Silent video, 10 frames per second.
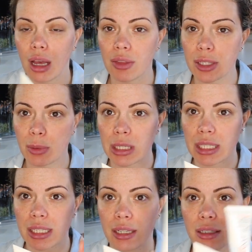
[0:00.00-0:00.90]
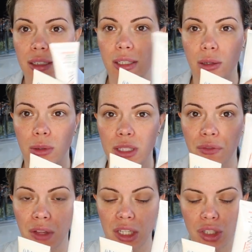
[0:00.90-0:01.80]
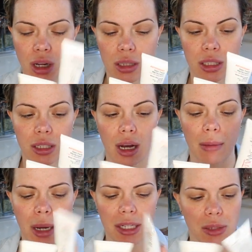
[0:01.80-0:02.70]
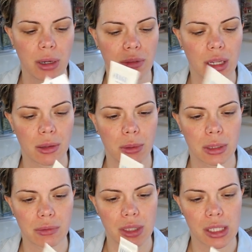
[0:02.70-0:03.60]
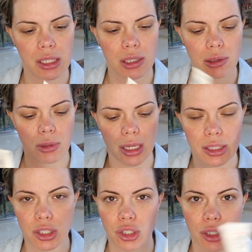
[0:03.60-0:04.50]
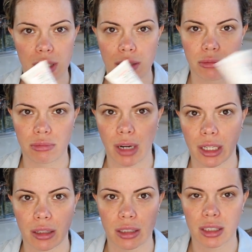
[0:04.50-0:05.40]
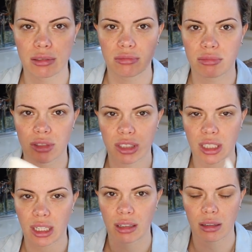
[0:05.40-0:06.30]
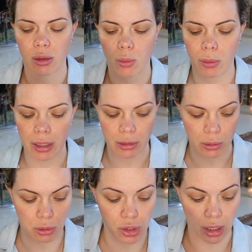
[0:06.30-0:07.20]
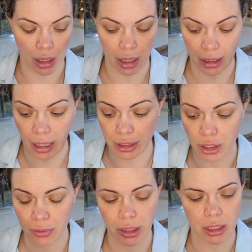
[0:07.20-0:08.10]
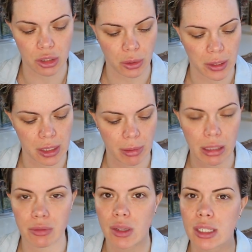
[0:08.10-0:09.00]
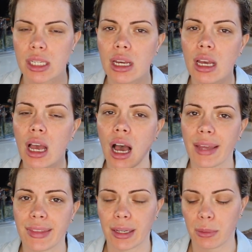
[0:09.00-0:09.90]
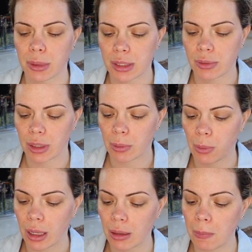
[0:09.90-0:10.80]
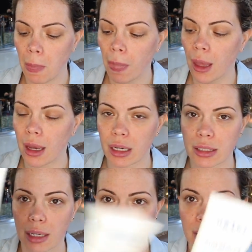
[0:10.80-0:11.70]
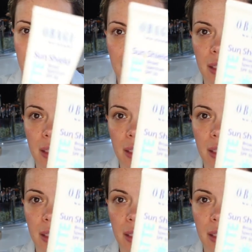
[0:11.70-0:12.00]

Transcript: And this one is tinted so it's flesh colored. Um, I do have another one of these too that's just regular just like a little white lotion and I just really enjoy the smell of this. I think it works really well. And uh, this